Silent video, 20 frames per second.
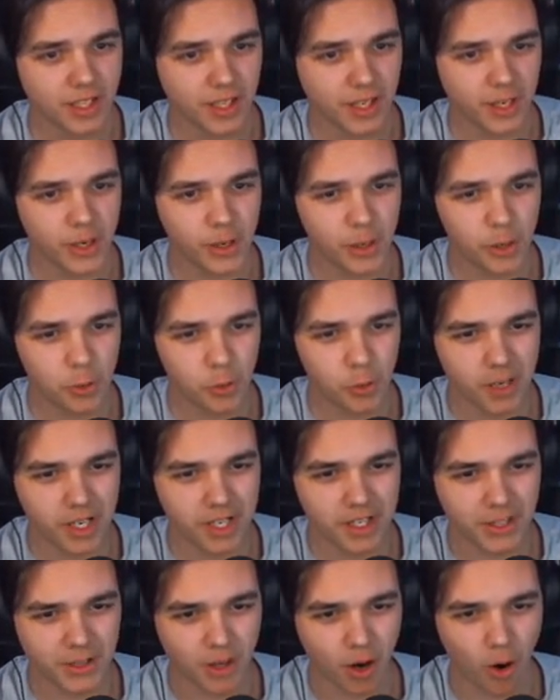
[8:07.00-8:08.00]
Here
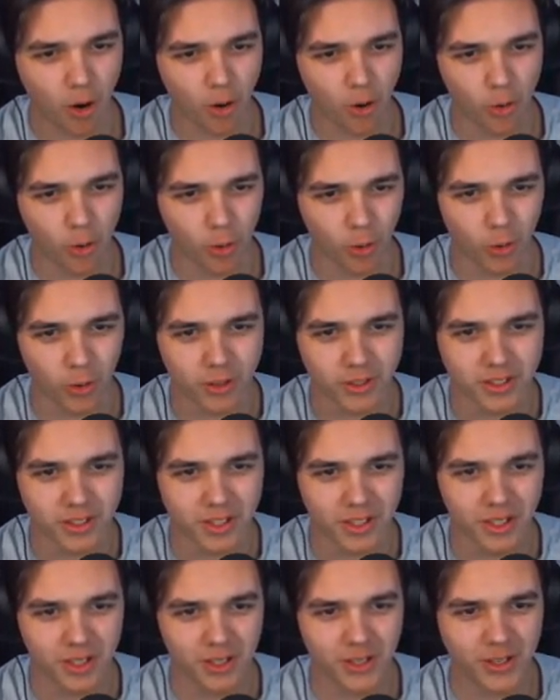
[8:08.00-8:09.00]
we go!
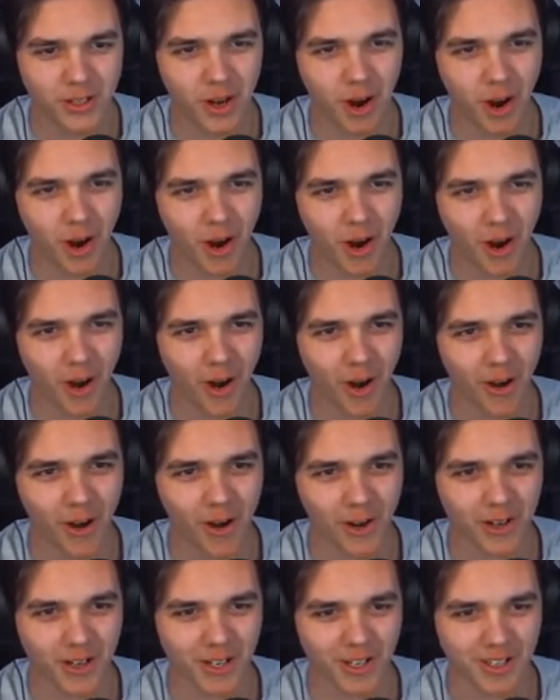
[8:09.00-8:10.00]

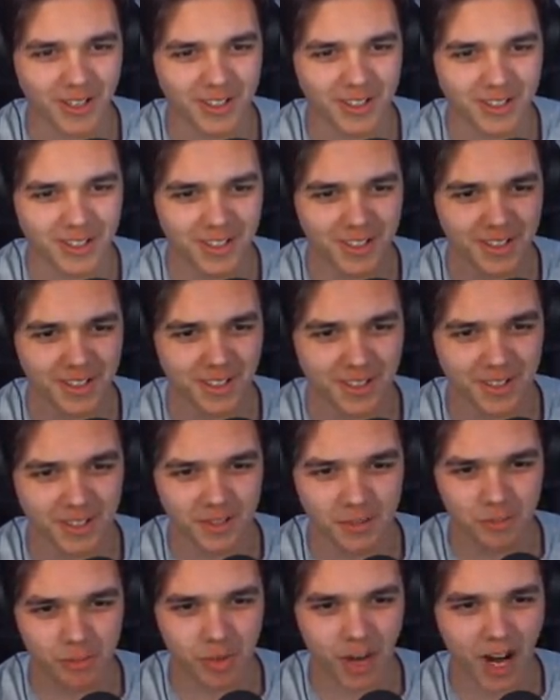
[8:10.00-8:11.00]
Yarg!
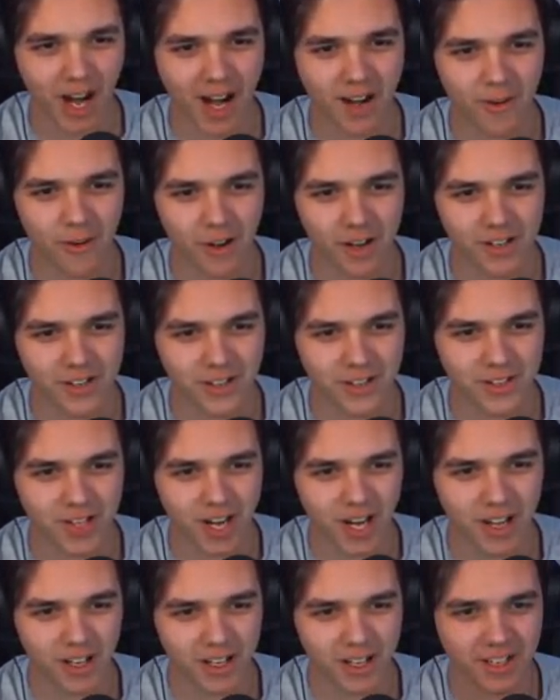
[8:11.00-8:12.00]
Pirates
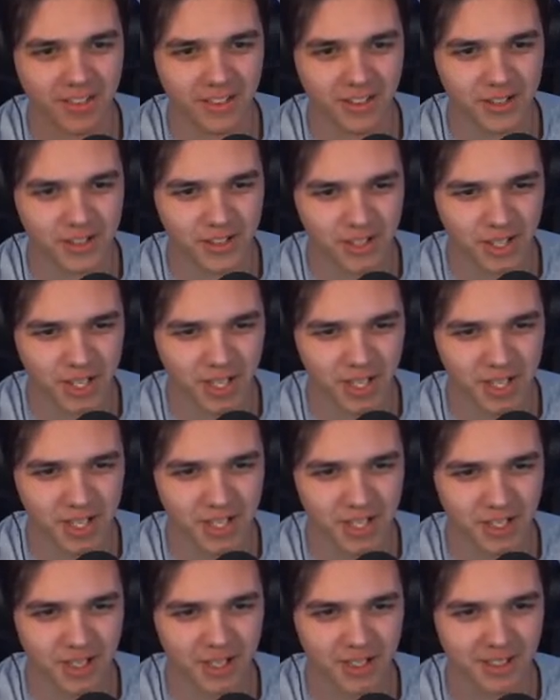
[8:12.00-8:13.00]
sailing the
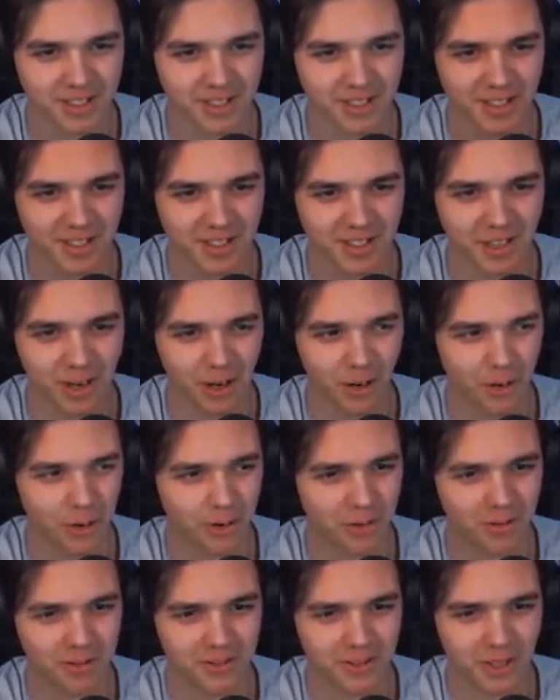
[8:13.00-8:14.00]
sea!
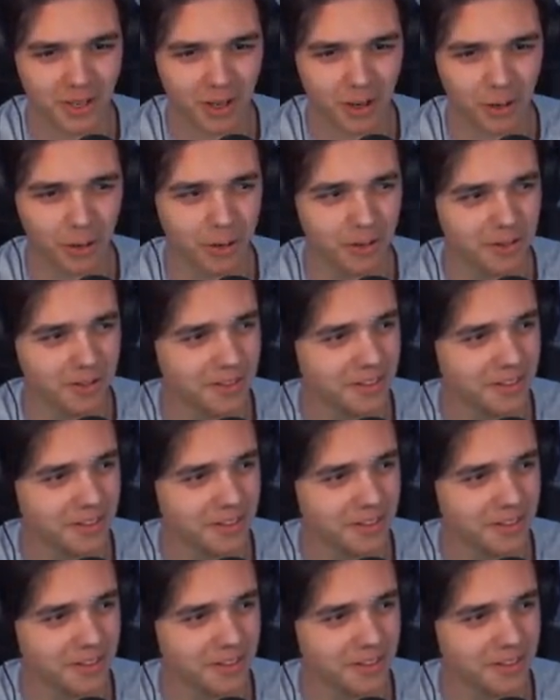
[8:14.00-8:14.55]
Oh, no.